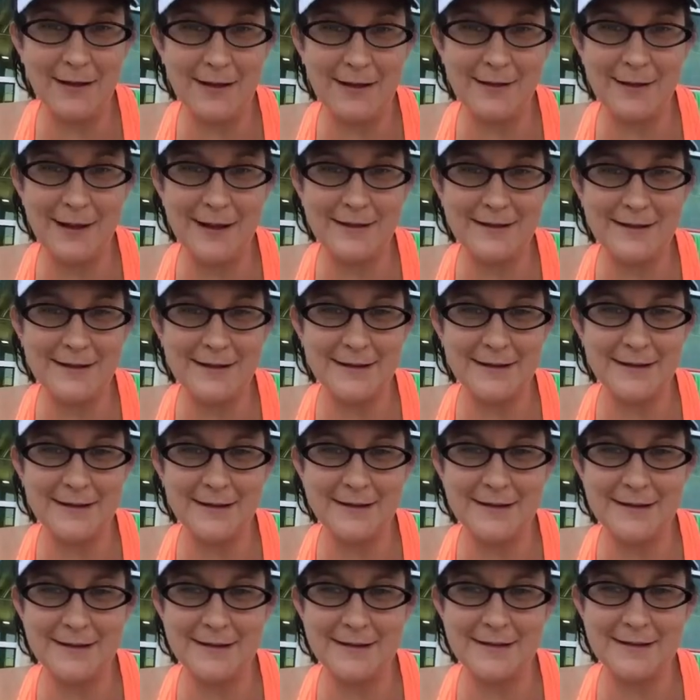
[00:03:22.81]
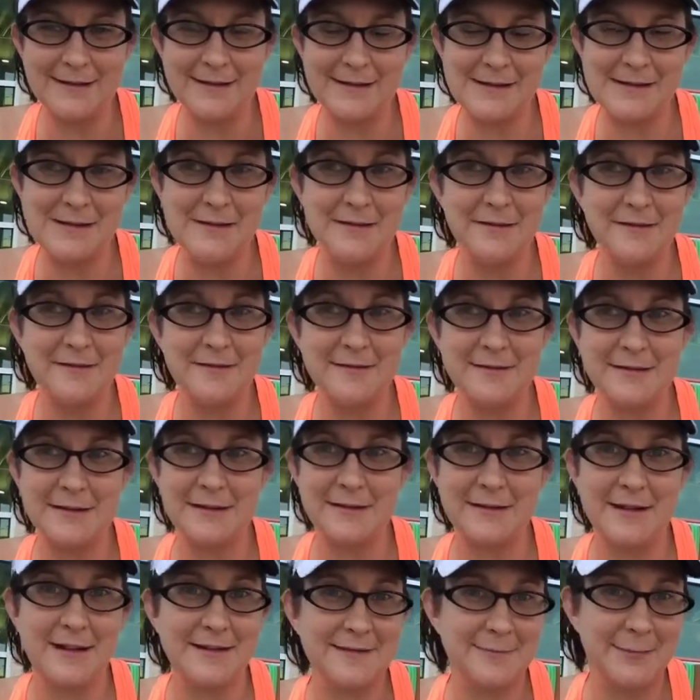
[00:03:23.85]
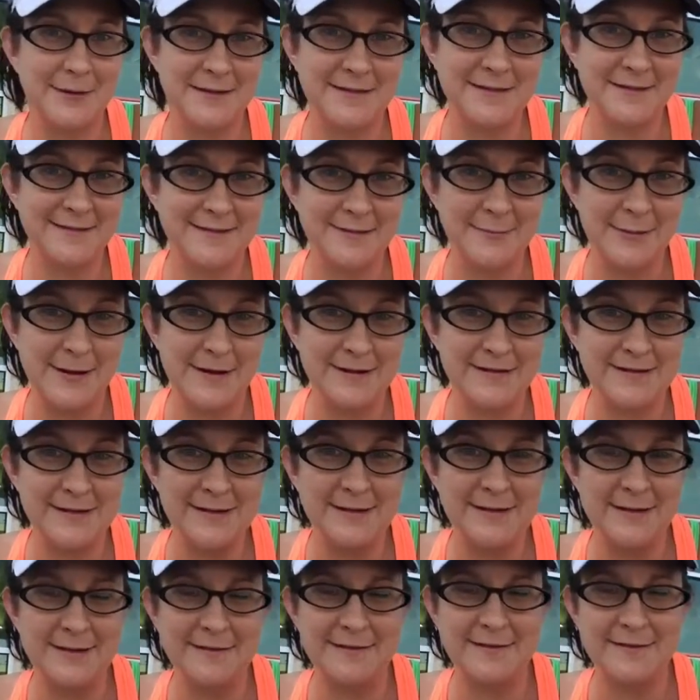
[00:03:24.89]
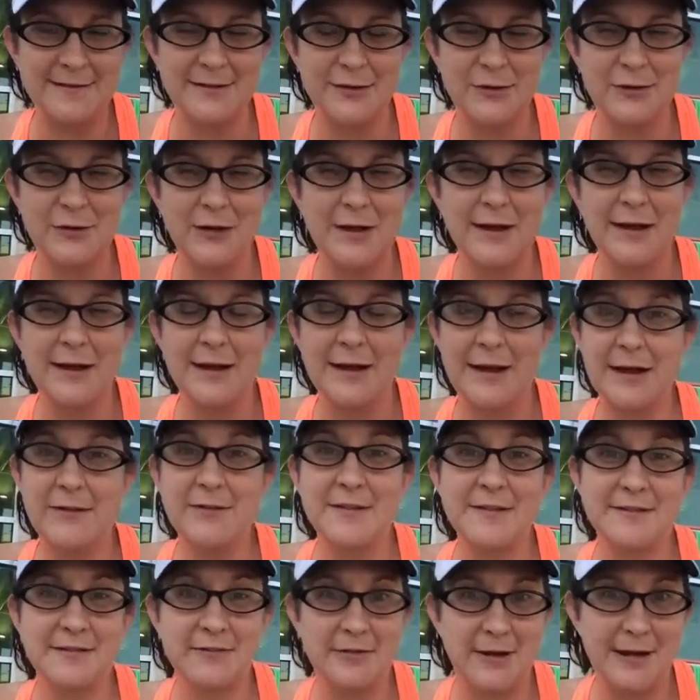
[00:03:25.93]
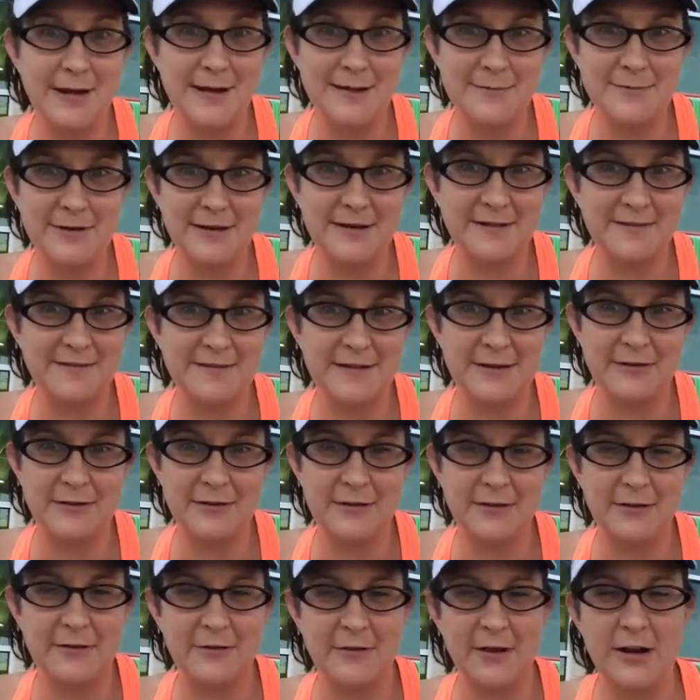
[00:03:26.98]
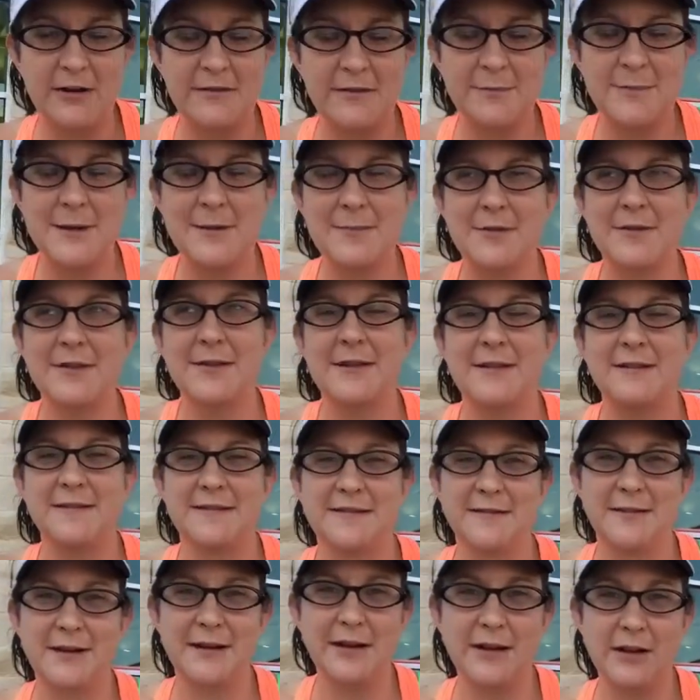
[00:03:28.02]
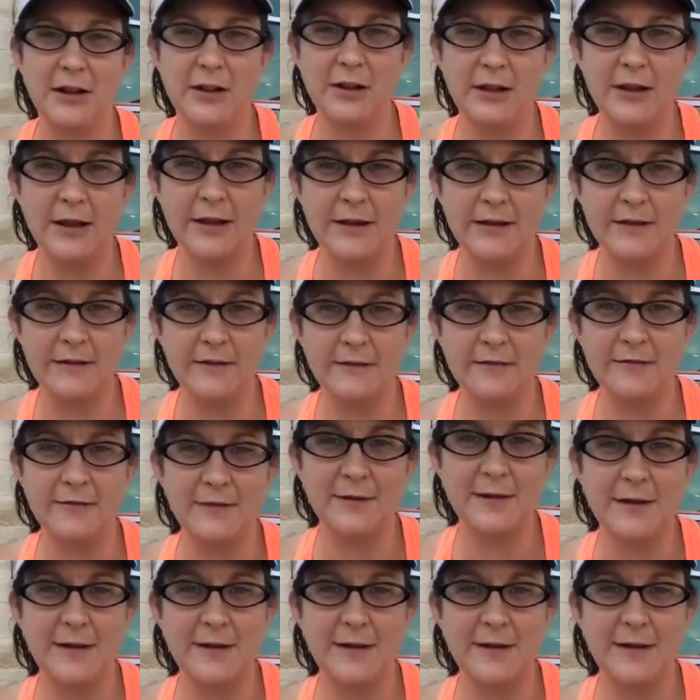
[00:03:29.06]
I like to use class participation, and so it was great because there were over 100 people there, so I got a lot of